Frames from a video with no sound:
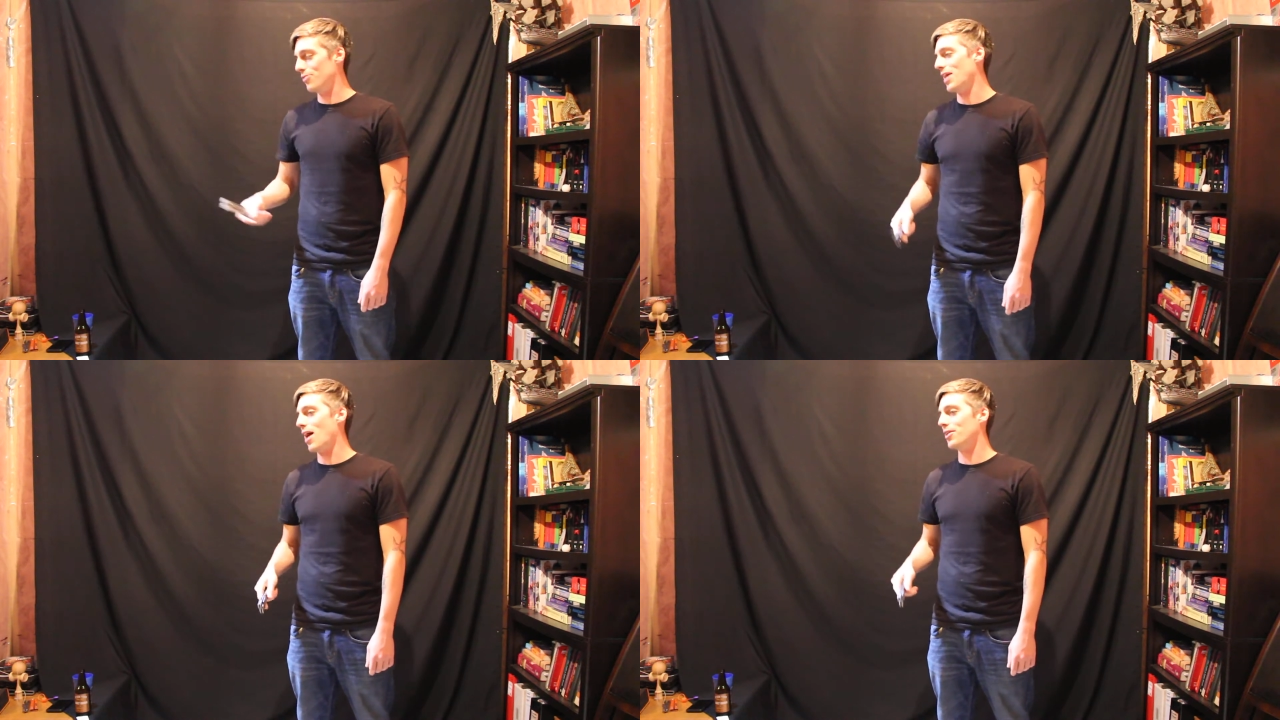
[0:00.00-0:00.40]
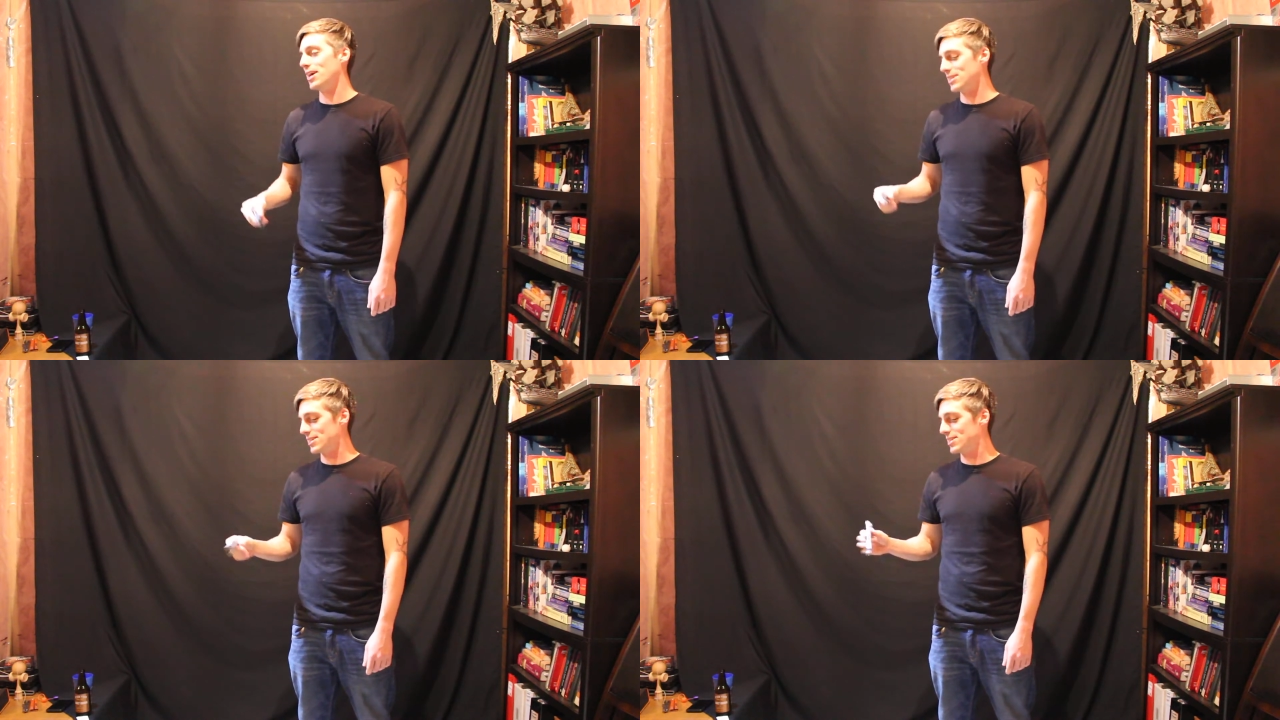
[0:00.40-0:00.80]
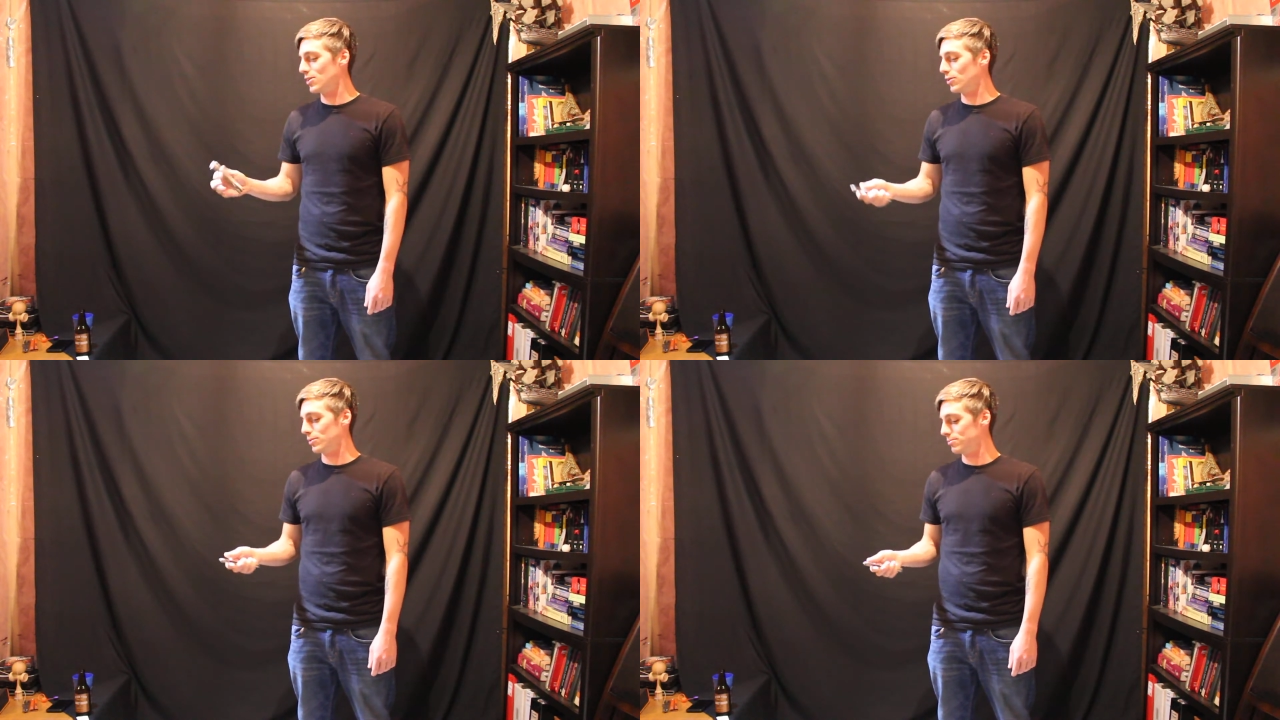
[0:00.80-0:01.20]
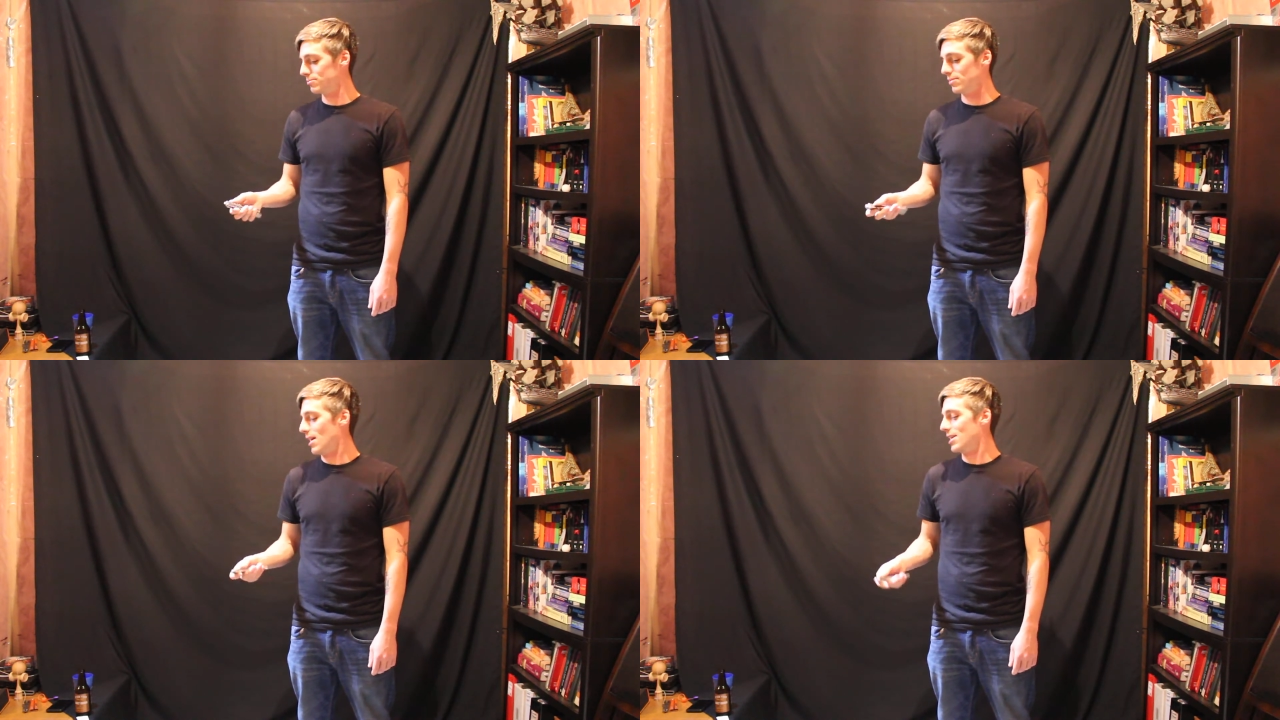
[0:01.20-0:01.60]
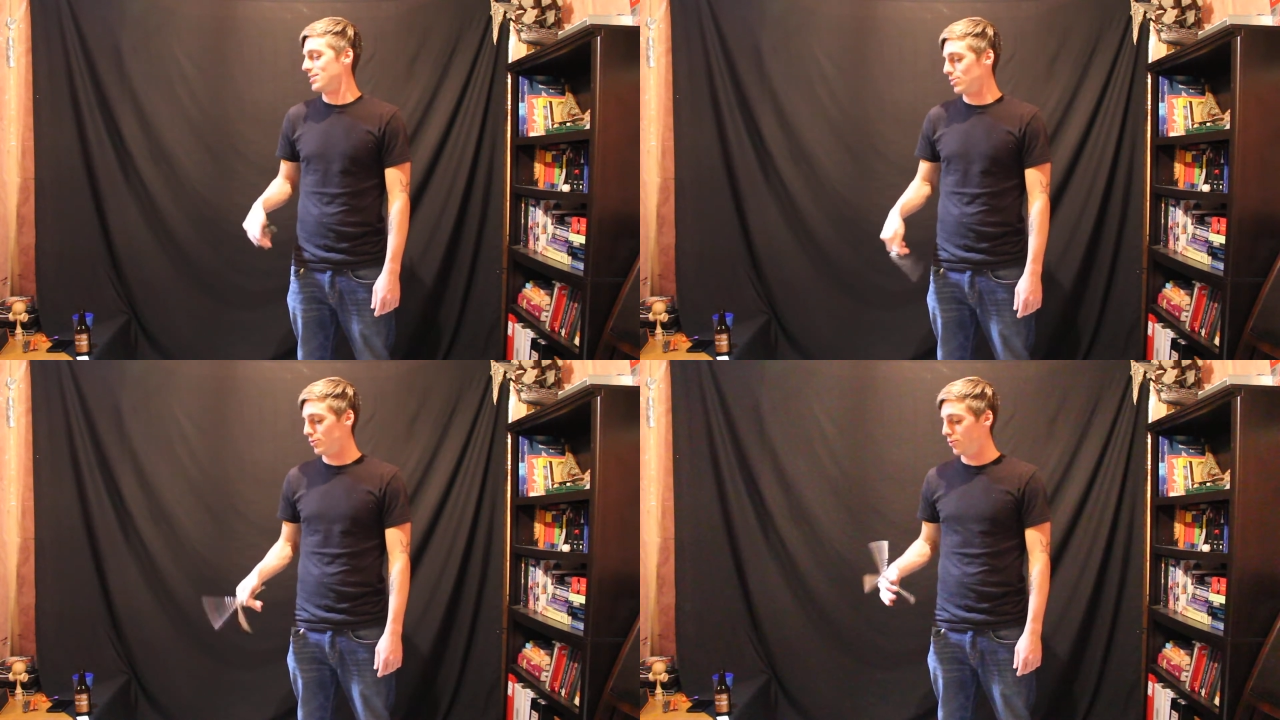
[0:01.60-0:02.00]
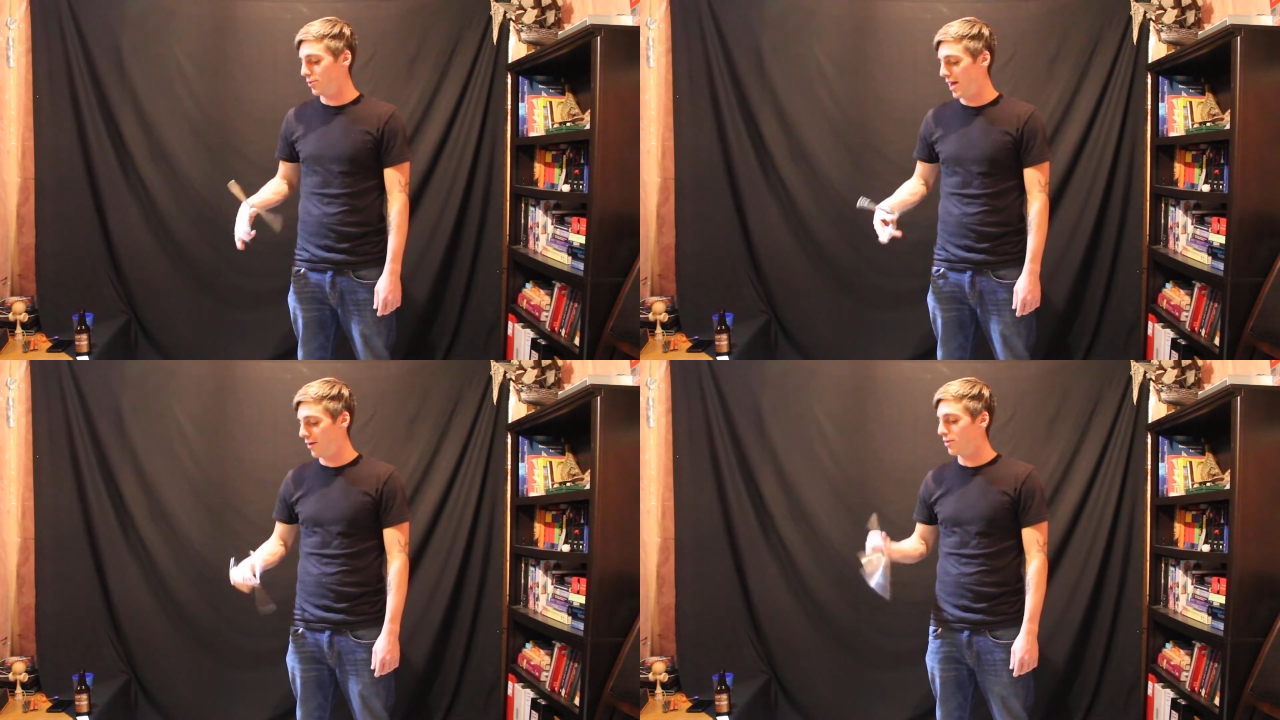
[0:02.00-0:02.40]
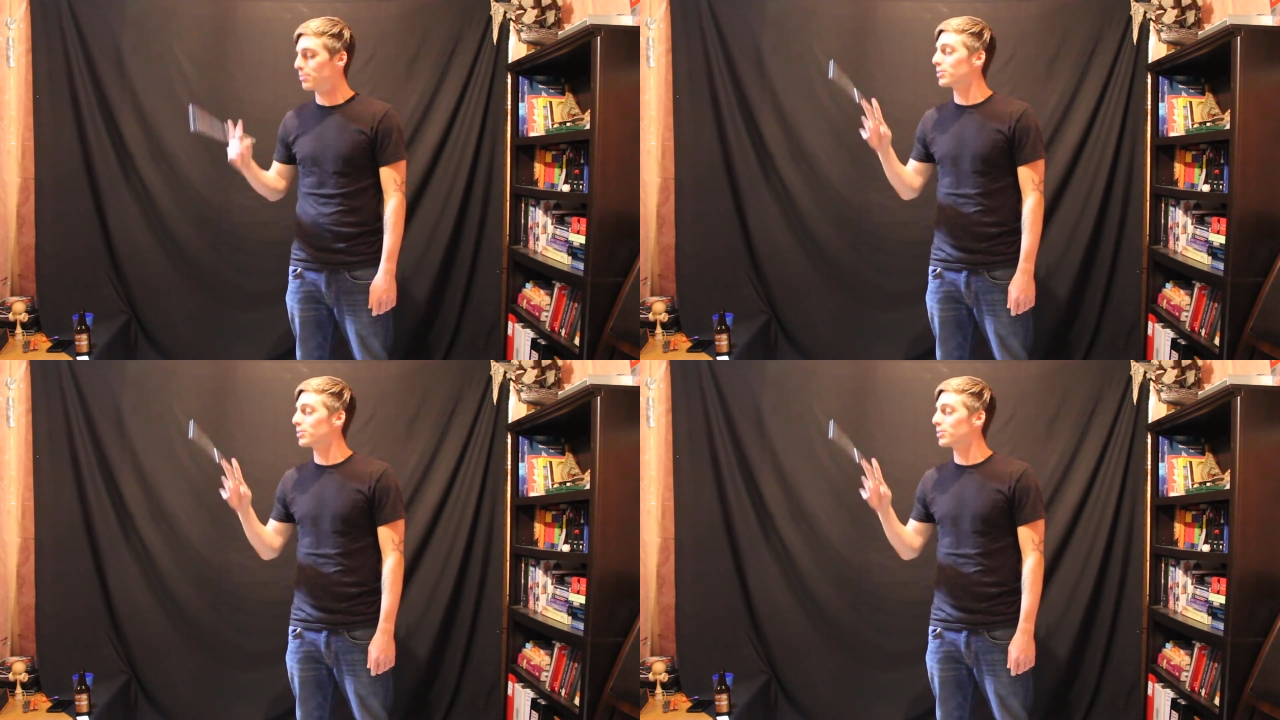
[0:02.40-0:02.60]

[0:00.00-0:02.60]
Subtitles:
nowadays, I still do with the aerial